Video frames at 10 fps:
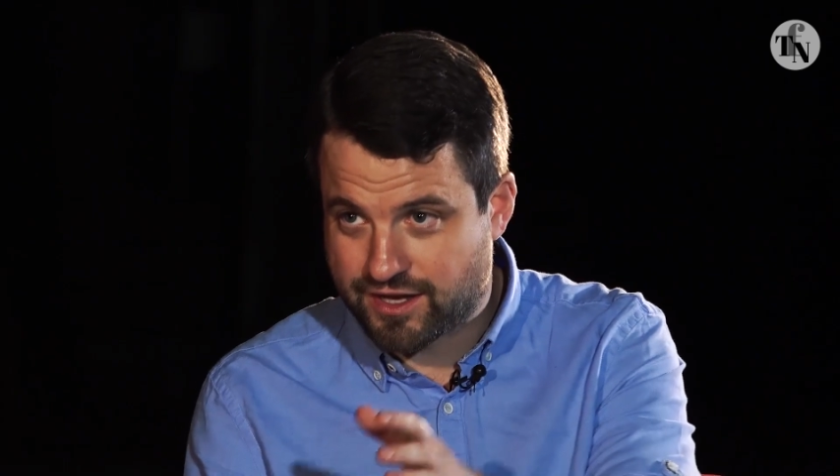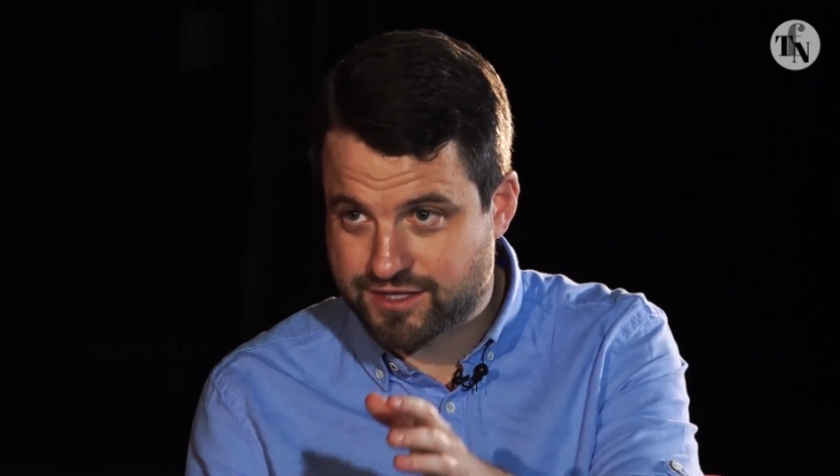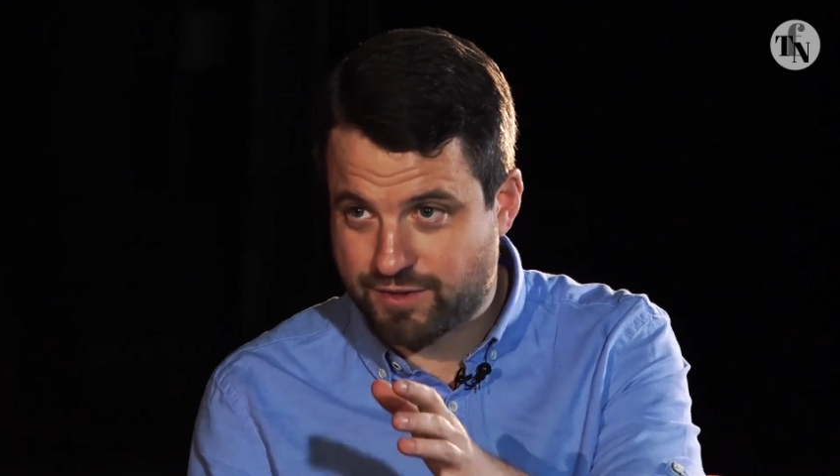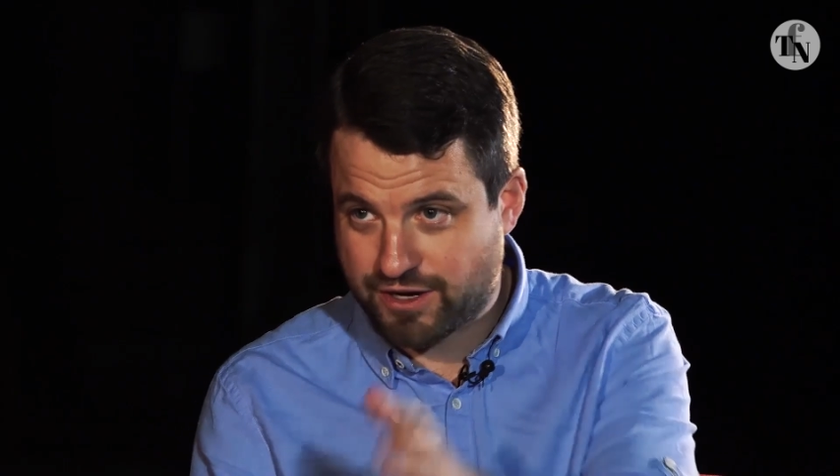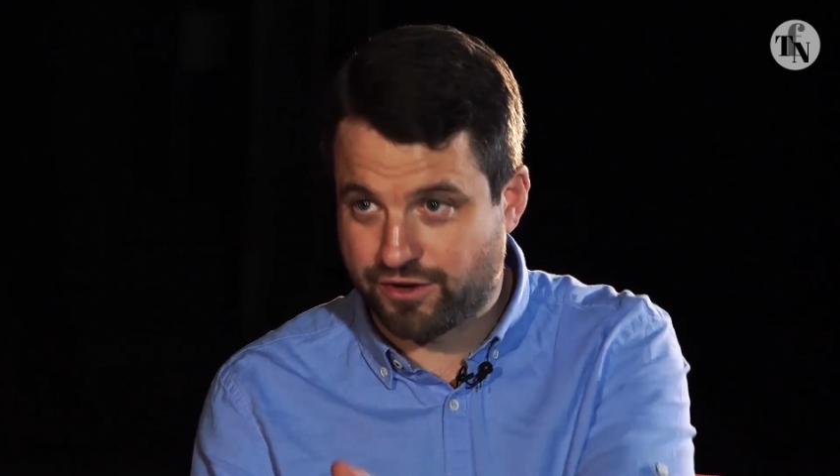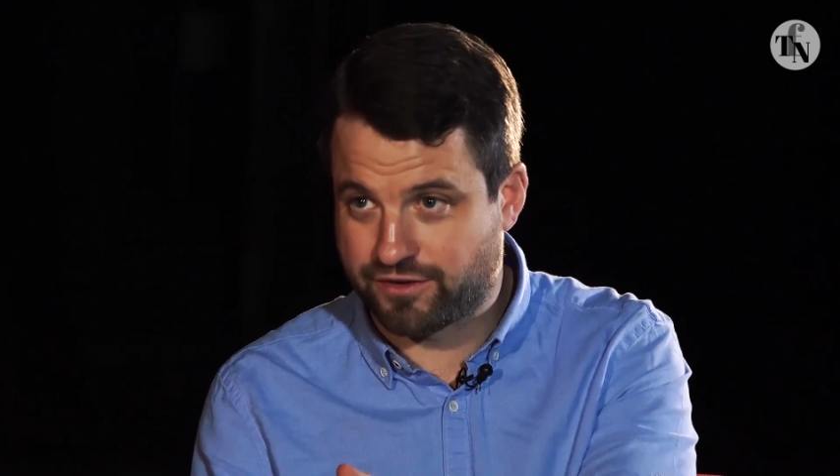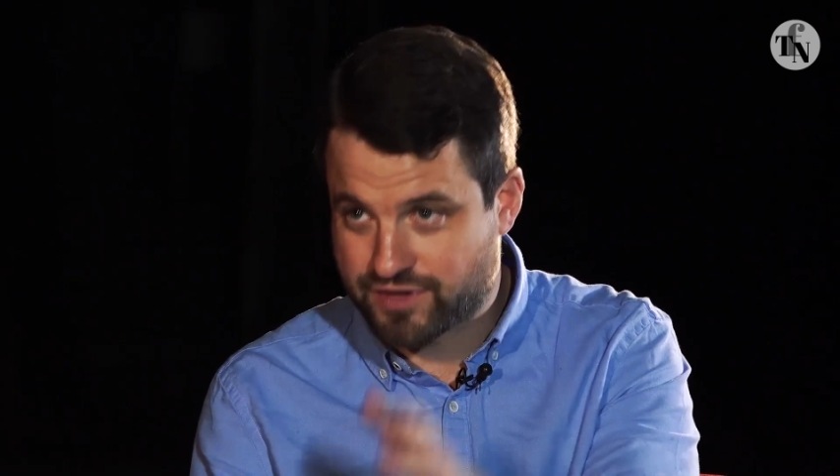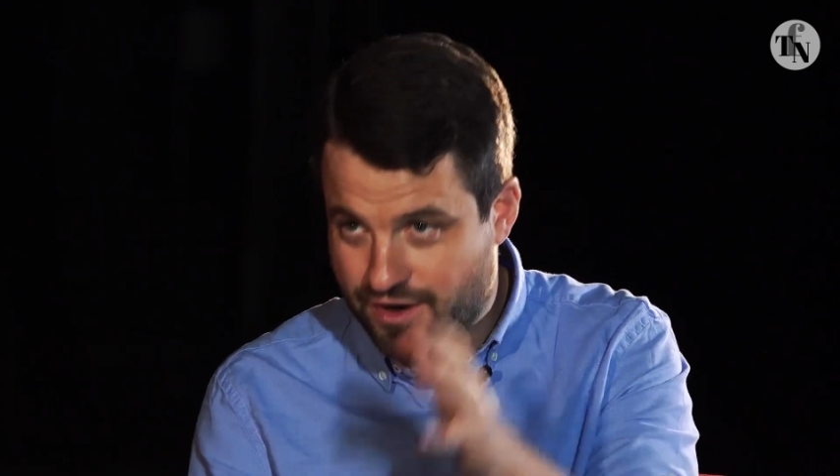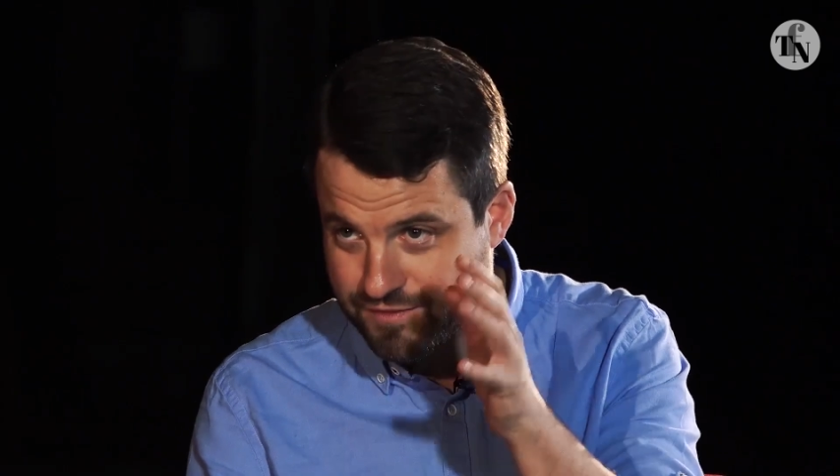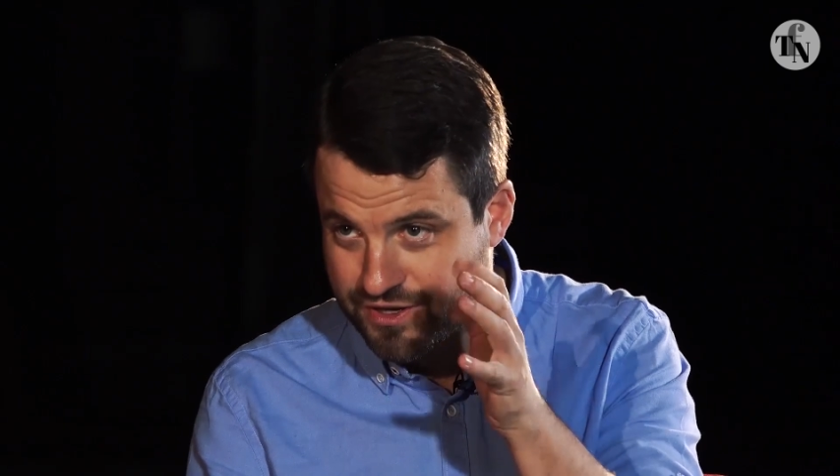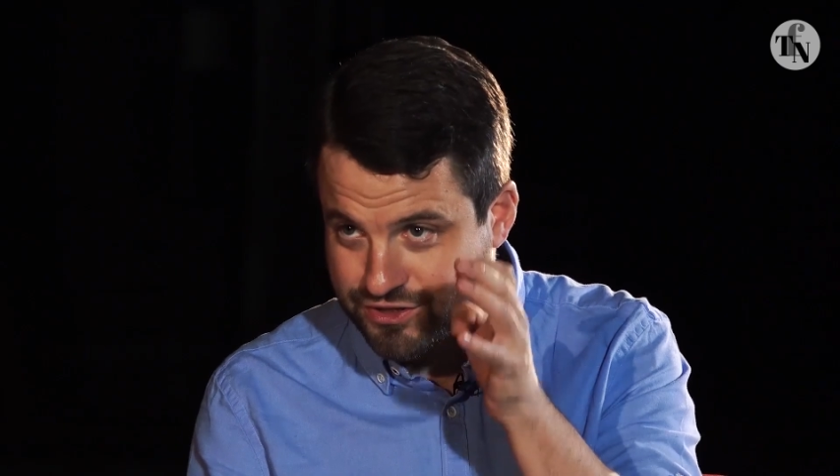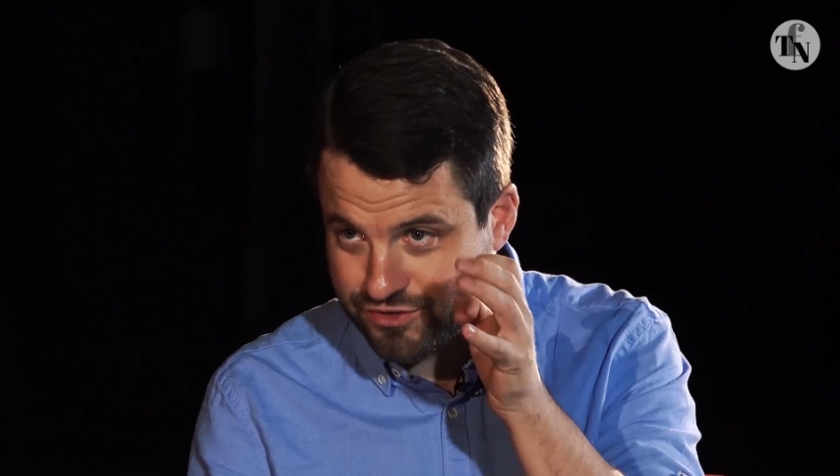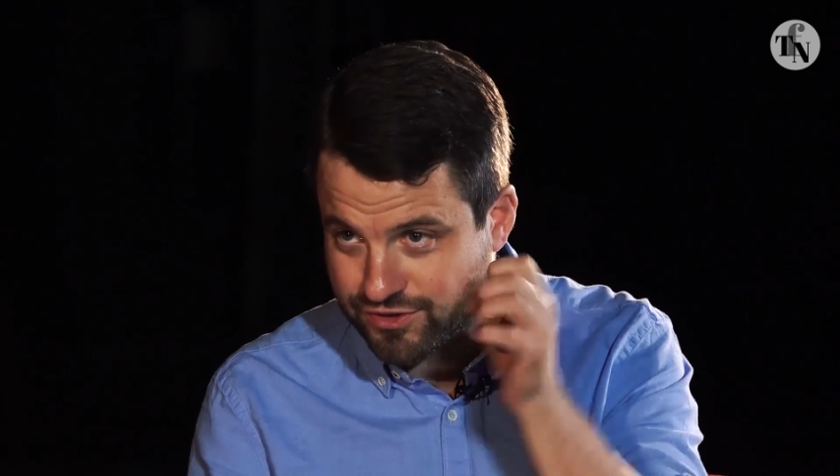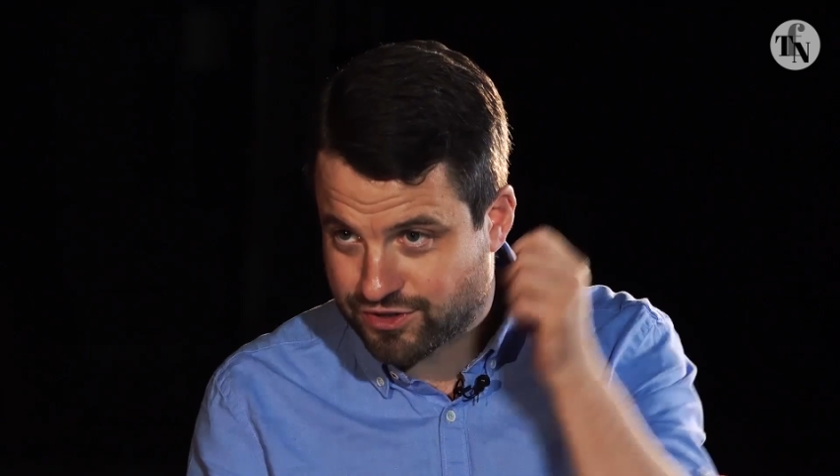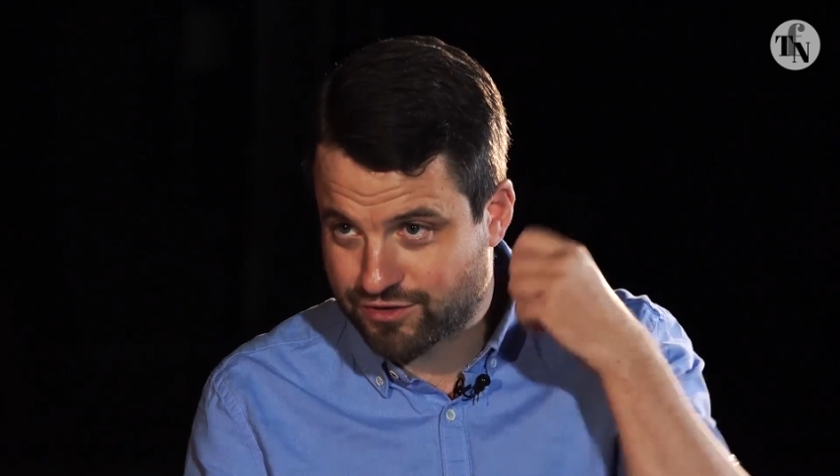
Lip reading: spent a lot of time ensuring that